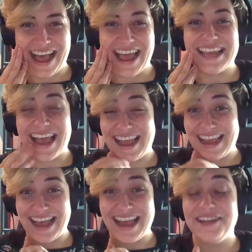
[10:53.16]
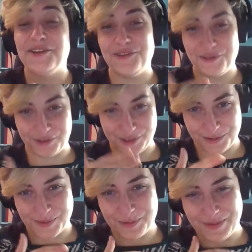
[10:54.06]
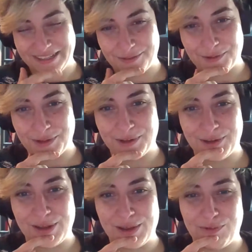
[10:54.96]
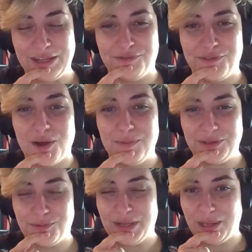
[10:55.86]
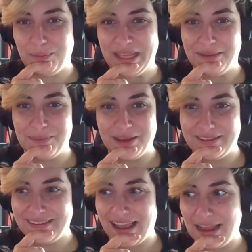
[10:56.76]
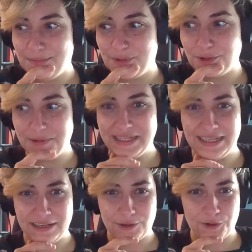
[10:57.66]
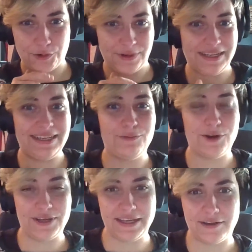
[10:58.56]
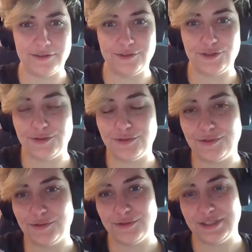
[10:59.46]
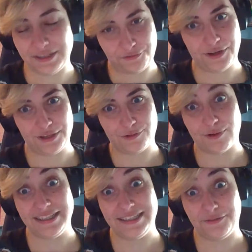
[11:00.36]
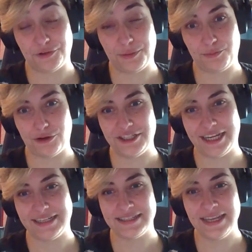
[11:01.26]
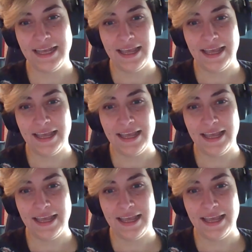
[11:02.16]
I don't know for the moment what form it will be, but I'm currently working on two quite different projects.